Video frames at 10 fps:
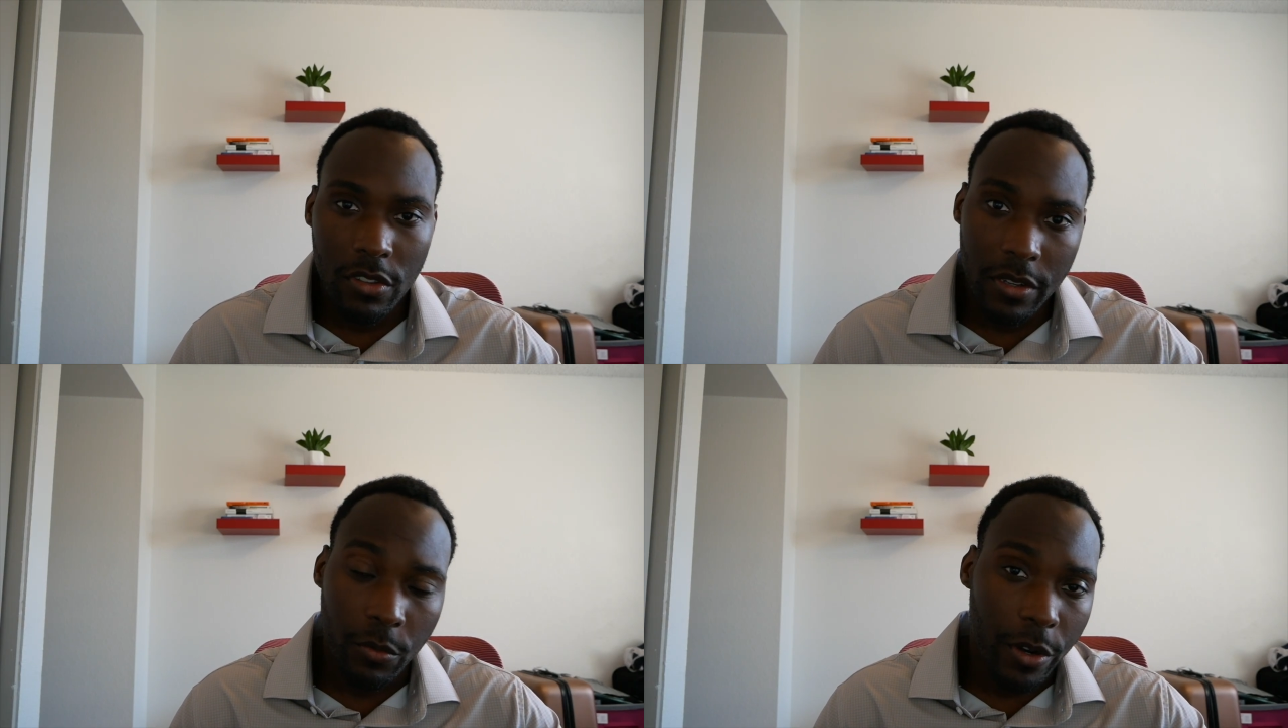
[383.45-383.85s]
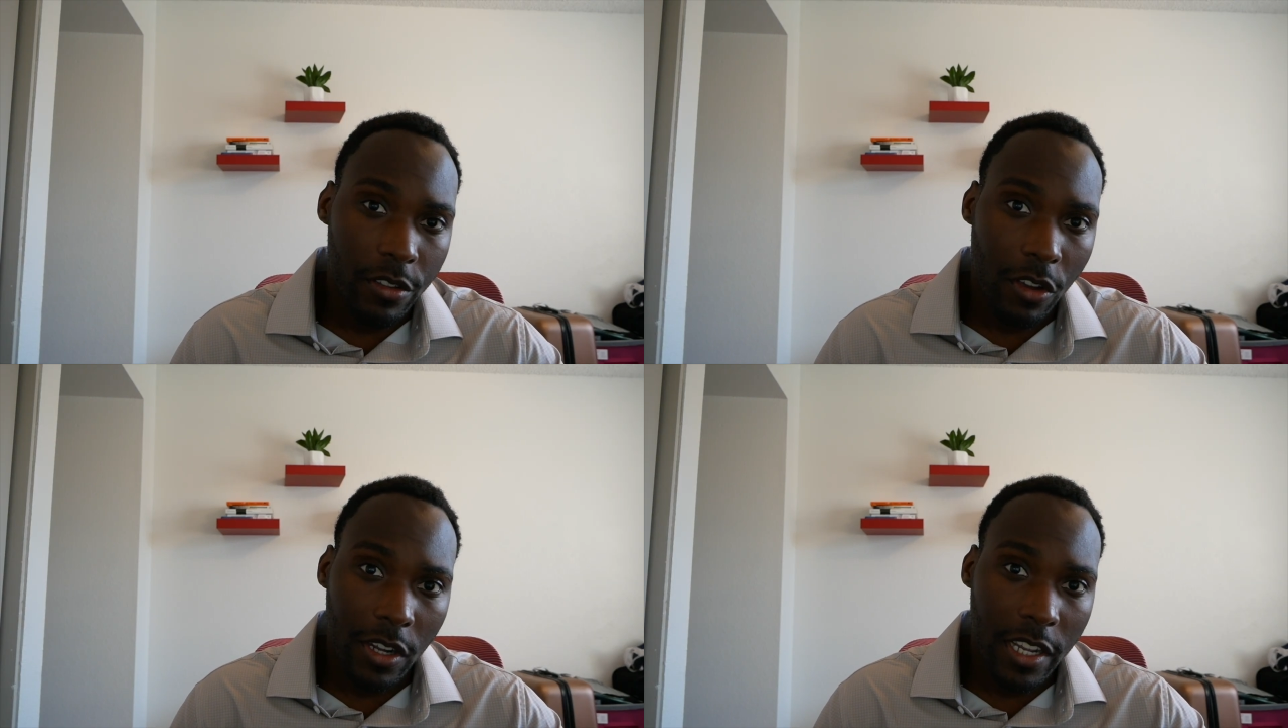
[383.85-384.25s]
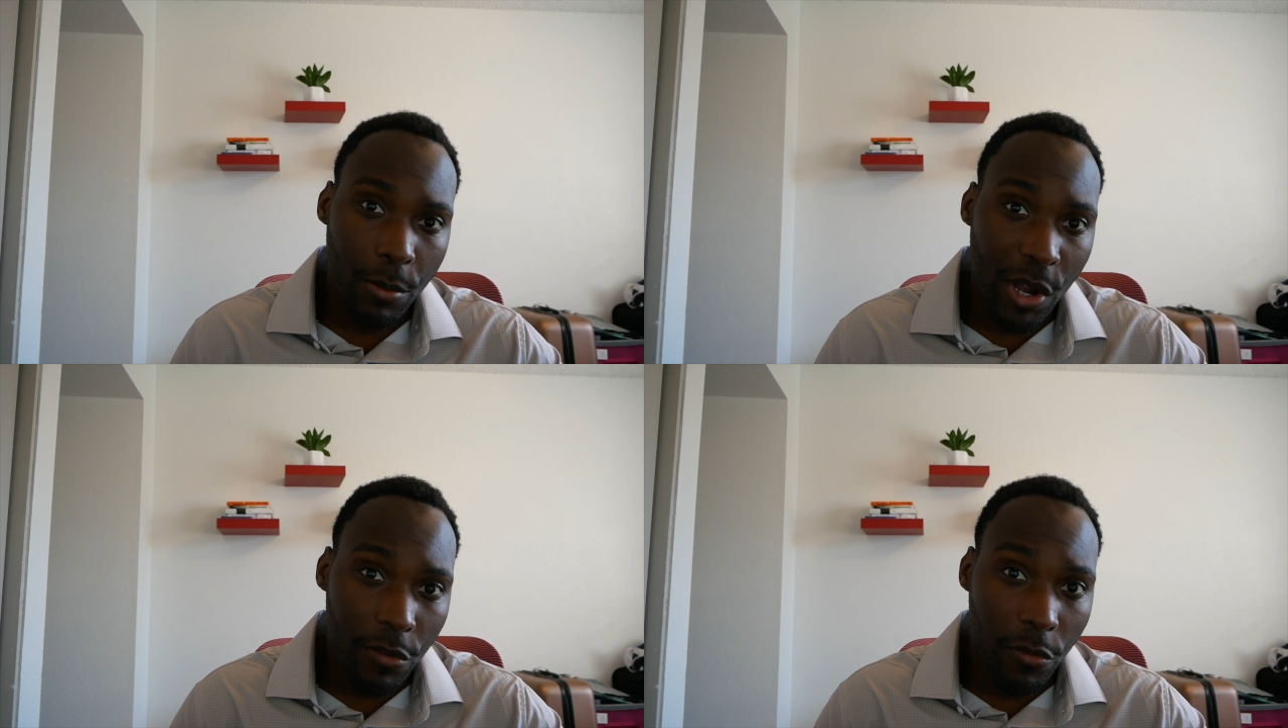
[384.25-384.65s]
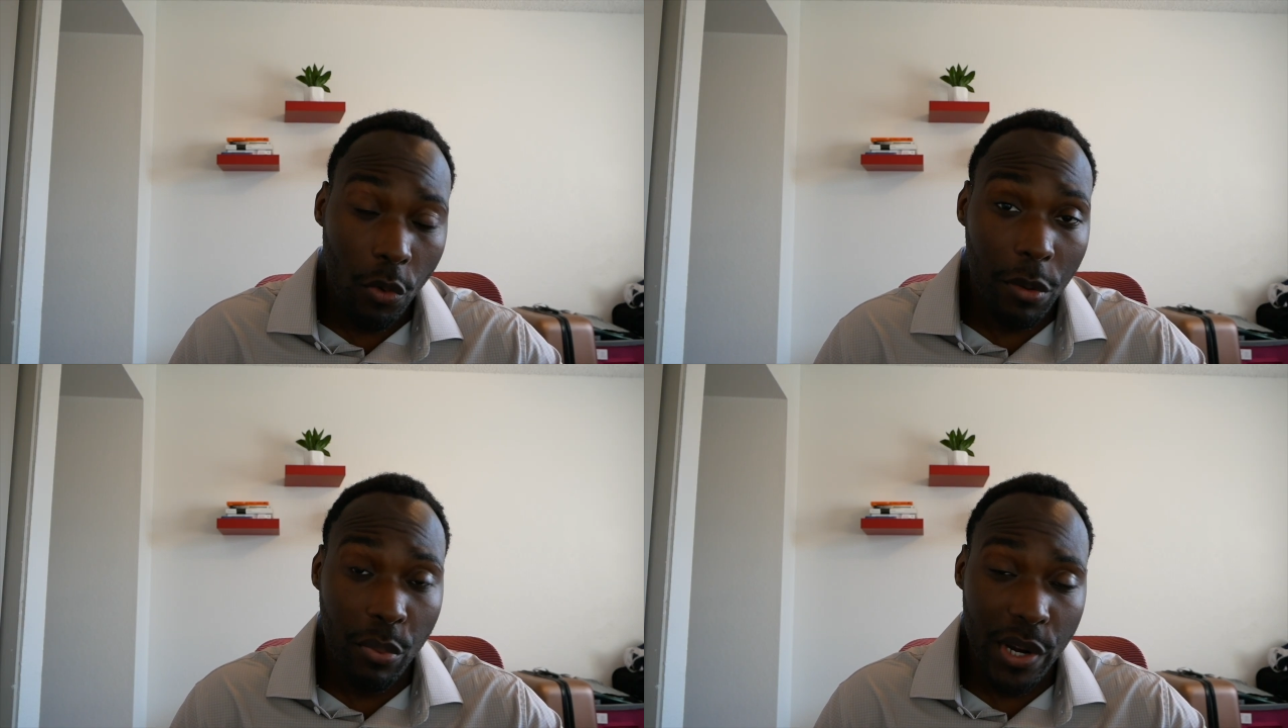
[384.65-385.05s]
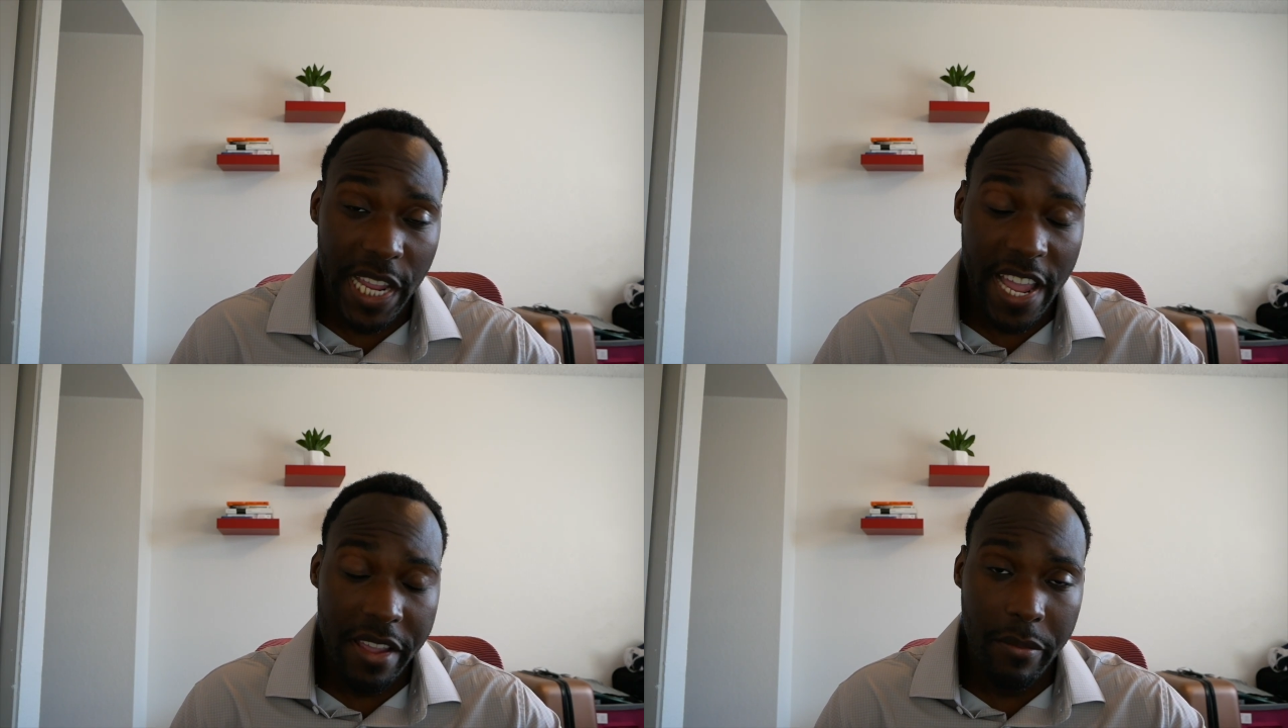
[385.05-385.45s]
and we're talking about
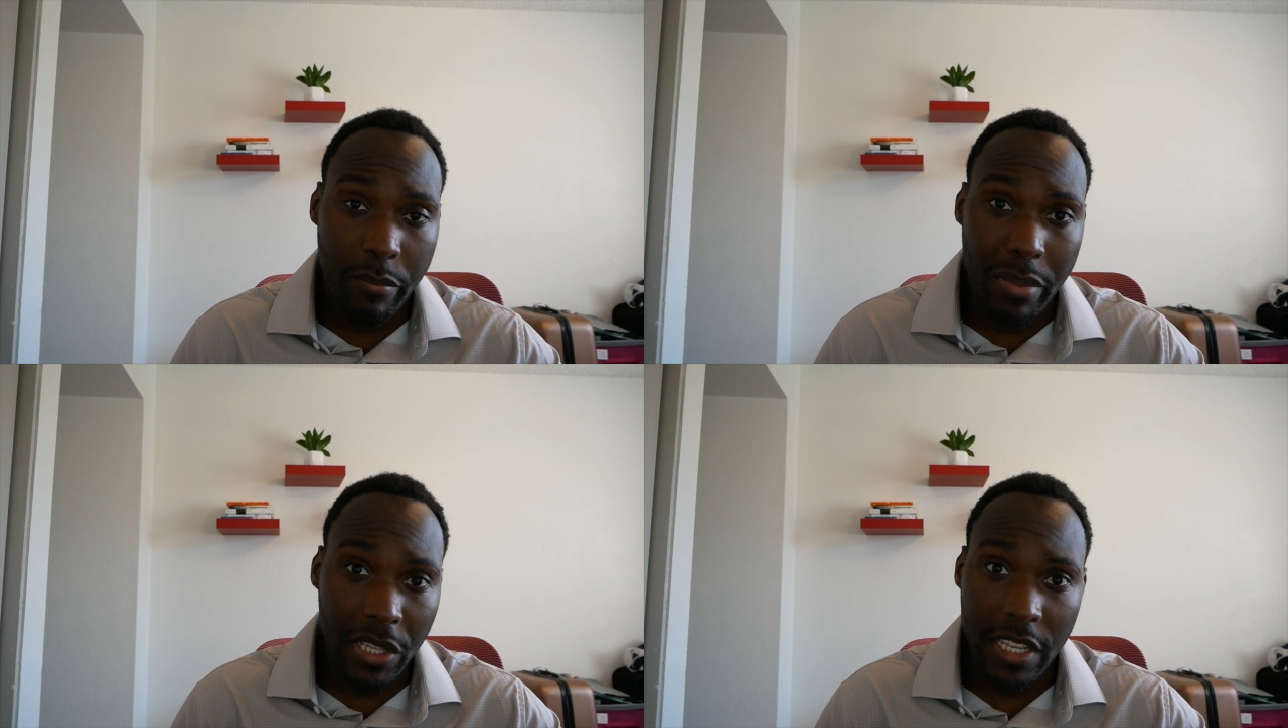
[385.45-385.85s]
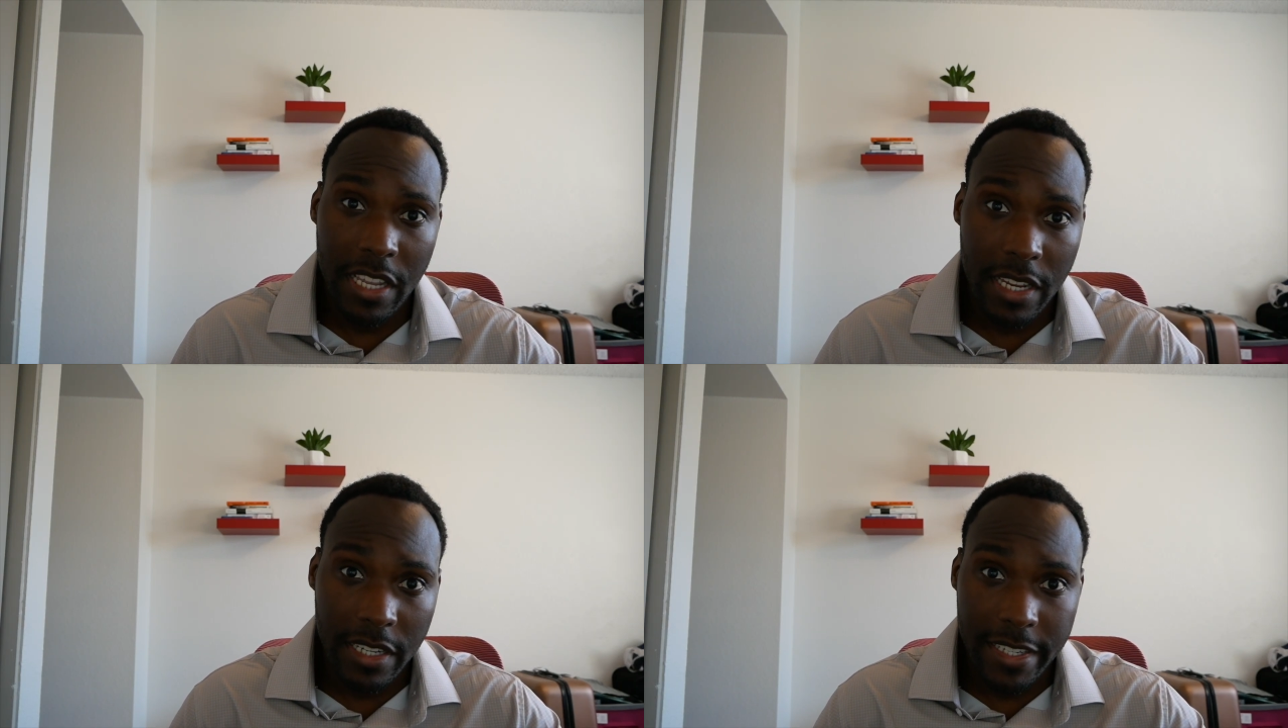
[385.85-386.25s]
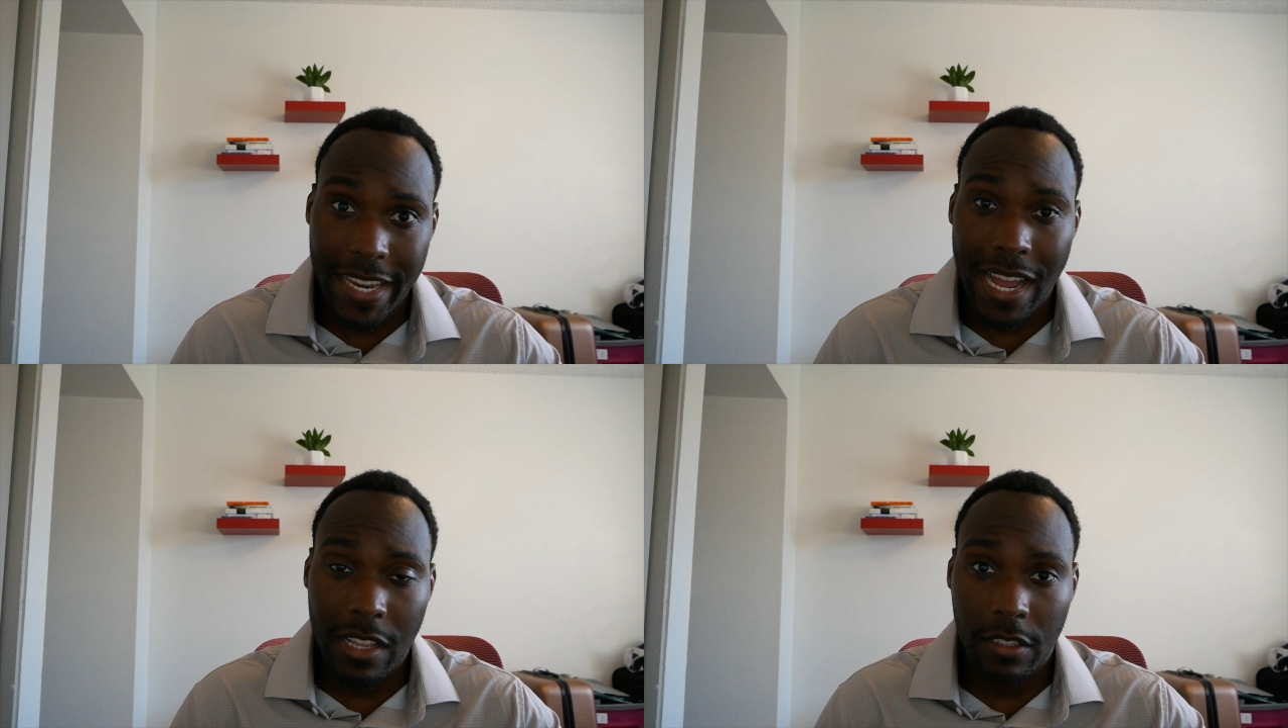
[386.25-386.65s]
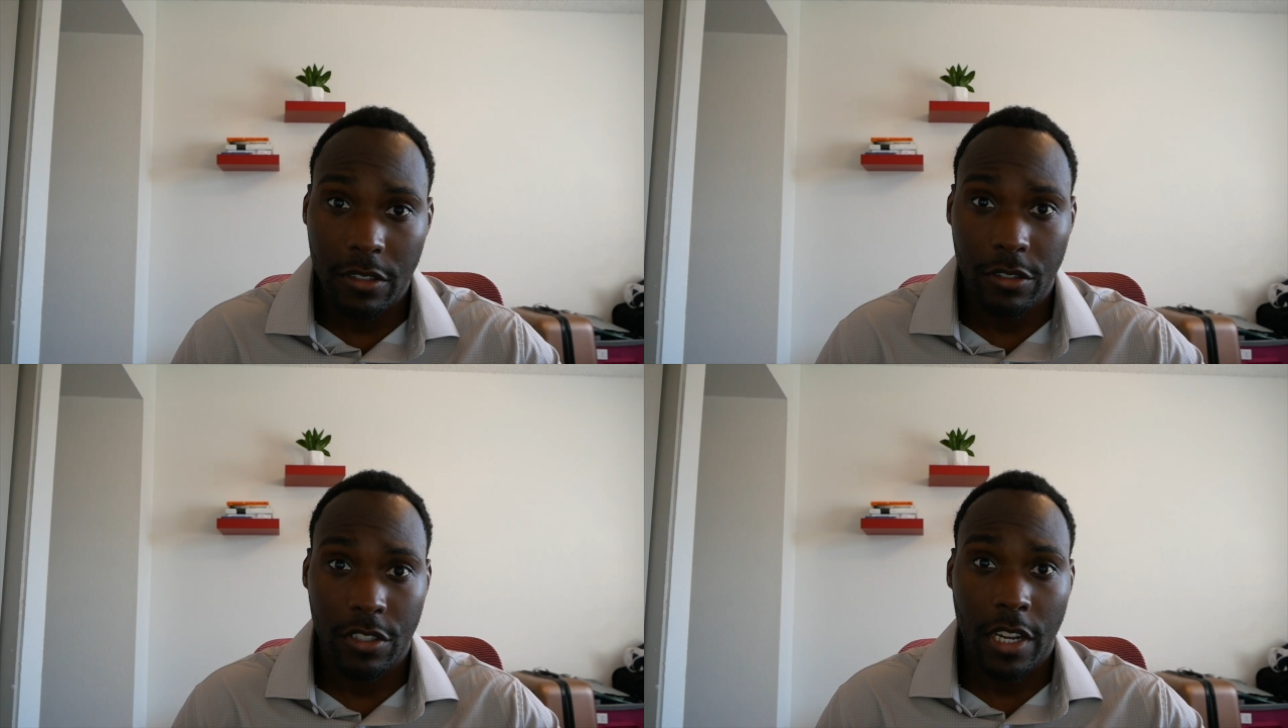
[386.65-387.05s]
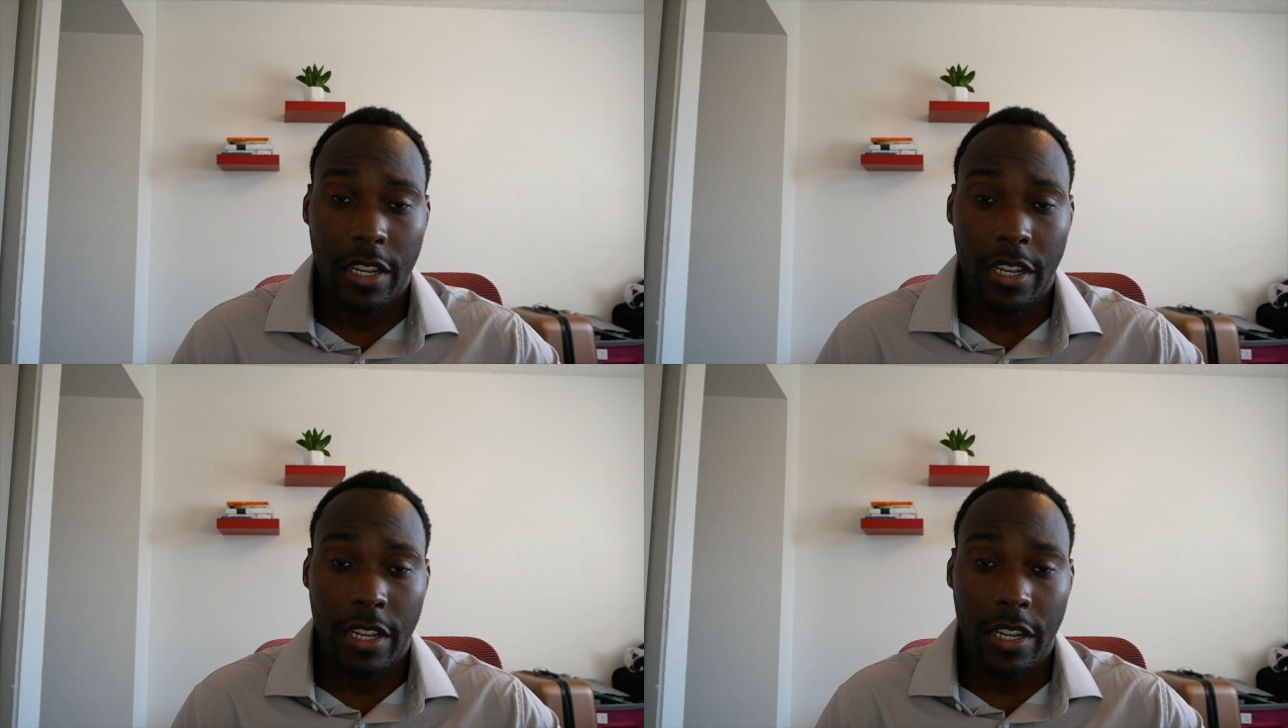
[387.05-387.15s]
$4.8 billion